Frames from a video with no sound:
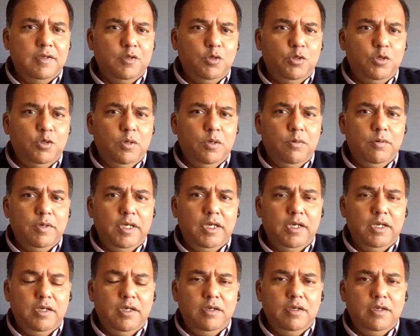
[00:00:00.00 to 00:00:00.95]
Yes. You know,
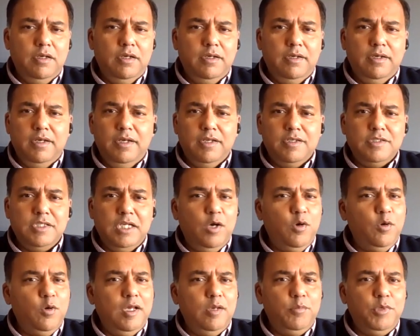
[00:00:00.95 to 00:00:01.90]
it, it it is
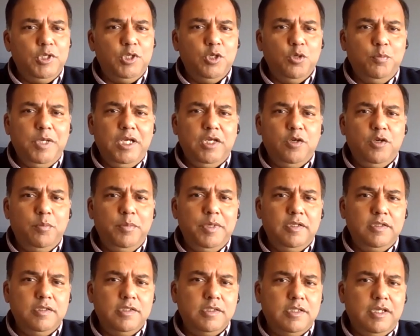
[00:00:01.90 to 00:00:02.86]
now helping you pay your
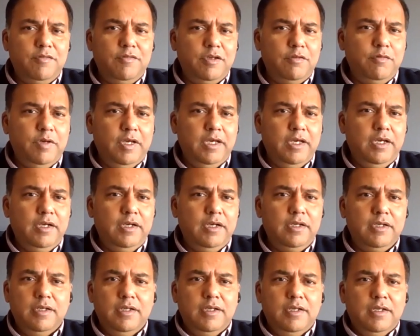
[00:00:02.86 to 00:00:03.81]
bills
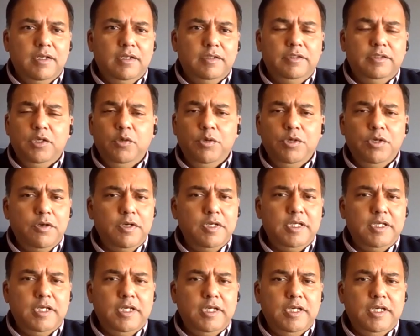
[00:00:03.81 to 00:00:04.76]
everywhere. They know your
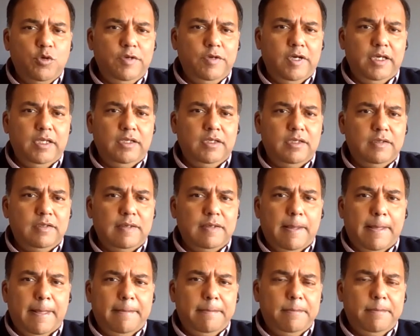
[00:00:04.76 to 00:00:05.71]
entire profile,
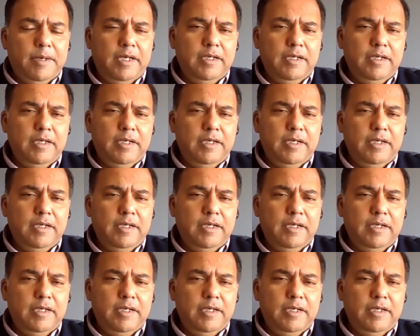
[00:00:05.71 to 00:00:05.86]
Correct.